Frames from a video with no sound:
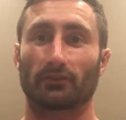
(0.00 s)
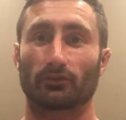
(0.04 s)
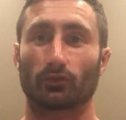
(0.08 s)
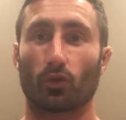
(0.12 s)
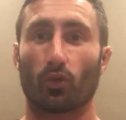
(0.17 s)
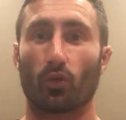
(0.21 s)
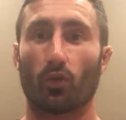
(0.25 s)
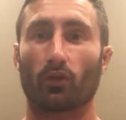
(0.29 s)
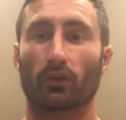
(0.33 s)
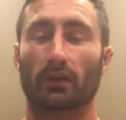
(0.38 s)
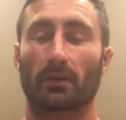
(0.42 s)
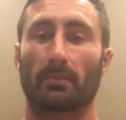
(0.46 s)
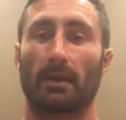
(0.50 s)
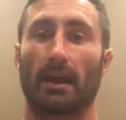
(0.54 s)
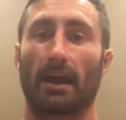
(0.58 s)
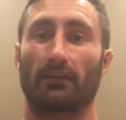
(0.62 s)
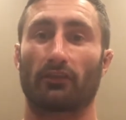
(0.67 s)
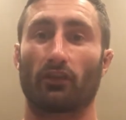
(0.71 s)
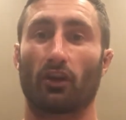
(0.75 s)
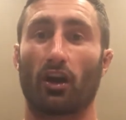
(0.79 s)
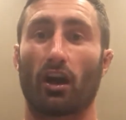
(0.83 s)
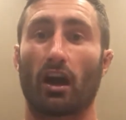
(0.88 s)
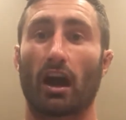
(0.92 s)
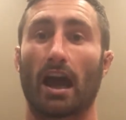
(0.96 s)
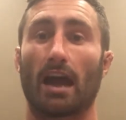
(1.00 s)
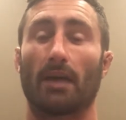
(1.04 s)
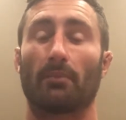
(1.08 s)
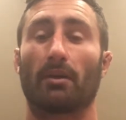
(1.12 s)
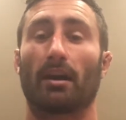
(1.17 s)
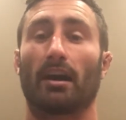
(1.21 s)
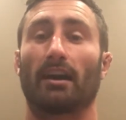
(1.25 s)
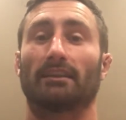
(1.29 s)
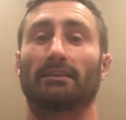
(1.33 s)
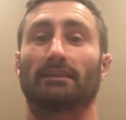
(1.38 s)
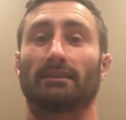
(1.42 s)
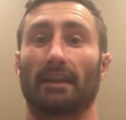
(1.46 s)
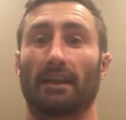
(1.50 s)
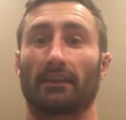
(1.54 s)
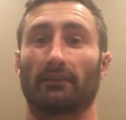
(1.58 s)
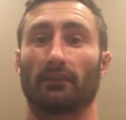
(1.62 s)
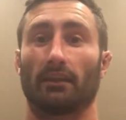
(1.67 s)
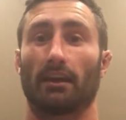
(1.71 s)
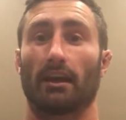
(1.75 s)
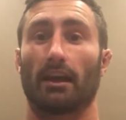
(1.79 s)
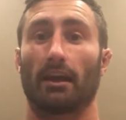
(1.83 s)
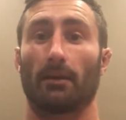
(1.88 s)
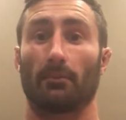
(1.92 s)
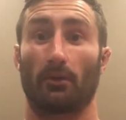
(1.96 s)
talk about the high
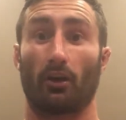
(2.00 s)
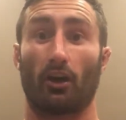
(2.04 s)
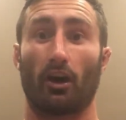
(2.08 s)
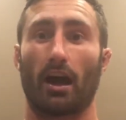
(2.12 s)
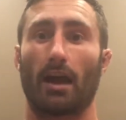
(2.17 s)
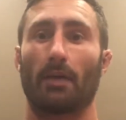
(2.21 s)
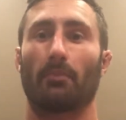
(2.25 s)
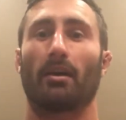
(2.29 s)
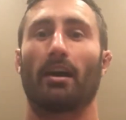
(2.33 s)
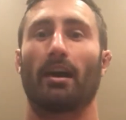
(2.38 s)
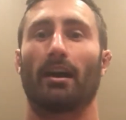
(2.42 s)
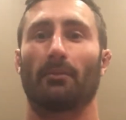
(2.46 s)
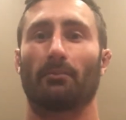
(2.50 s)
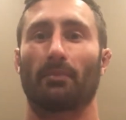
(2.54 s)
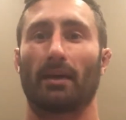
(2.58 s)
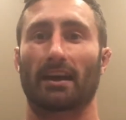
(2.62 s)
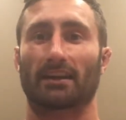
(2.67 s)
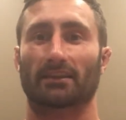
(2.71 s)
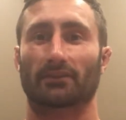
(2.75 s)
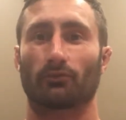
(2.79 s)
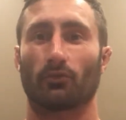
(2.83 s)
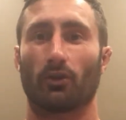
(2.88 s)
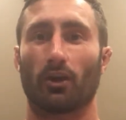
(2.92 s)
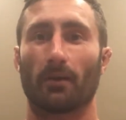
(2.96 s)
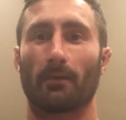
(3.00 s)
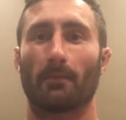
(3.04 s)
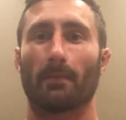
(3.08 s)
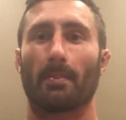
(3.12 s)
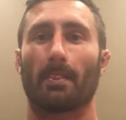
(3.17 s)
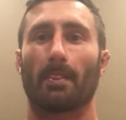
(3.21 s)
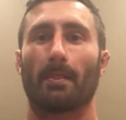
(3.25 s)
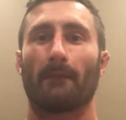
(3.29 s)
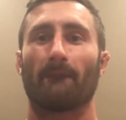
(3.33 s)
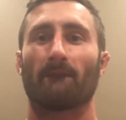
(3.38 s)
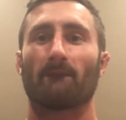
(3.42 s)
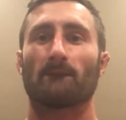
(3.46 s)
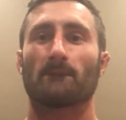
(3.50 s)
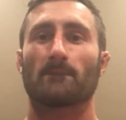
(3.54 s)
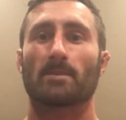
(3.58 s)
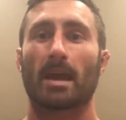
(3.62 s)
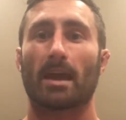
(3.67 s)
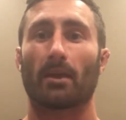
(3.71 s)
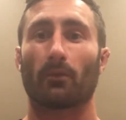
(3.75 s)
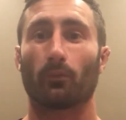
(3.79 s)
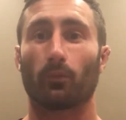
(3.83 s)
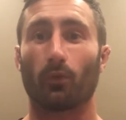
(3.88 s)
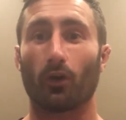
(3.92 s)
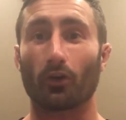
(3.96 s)
bar back squat
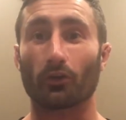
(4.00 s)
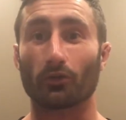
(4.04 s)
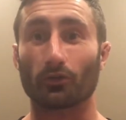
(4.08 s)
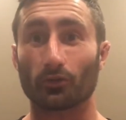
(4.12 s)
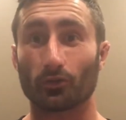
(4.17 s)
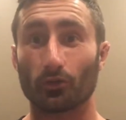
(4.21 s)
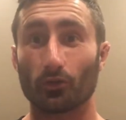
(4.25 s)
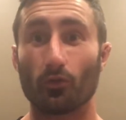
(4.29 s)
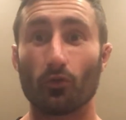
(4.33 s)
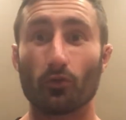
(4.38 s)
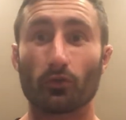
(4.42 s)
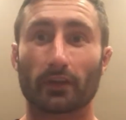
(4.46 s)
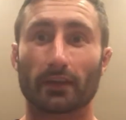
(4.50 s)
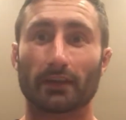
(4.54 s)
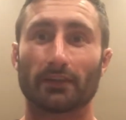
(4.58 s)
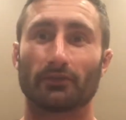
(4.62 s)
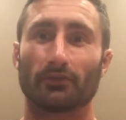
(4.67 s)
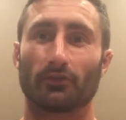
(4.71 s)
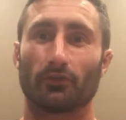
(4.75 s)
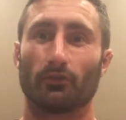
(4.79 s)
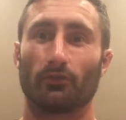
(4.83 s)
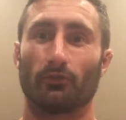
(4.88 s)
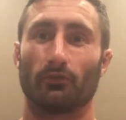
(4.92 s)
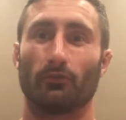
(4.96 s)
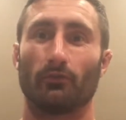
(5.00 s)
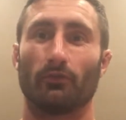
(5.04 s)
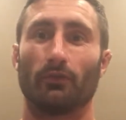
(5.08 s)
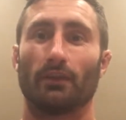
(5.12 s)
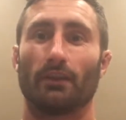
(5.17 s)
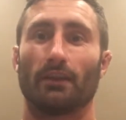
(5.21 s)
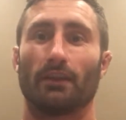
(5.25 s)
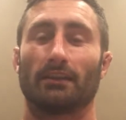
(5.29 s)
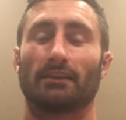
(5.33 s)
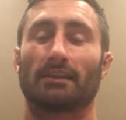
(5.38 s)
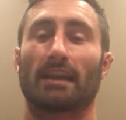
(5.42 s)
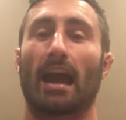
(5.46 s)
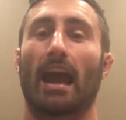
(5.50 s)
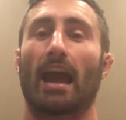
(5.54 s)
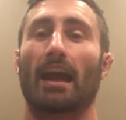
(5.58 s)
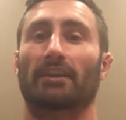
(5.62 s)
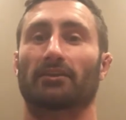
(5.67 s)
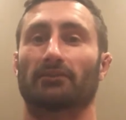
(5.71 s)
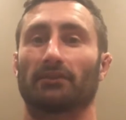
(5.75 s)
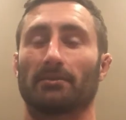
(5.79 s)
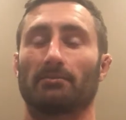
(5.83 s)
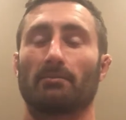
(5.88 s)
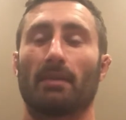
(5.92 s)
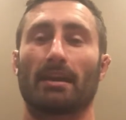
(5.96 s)
and what you can do to
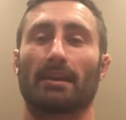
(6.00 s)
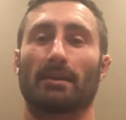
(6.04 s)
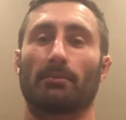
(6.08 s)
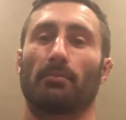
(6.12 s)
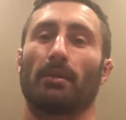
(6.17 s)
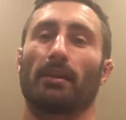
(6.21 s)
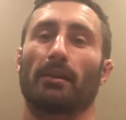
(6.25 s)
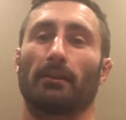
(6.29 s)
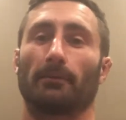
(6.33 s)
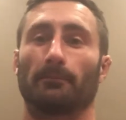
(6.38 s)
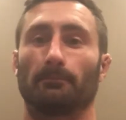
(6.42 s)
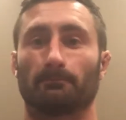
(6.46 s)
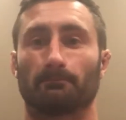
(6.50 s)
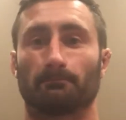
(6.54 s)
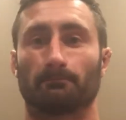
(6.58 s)
actually make it better.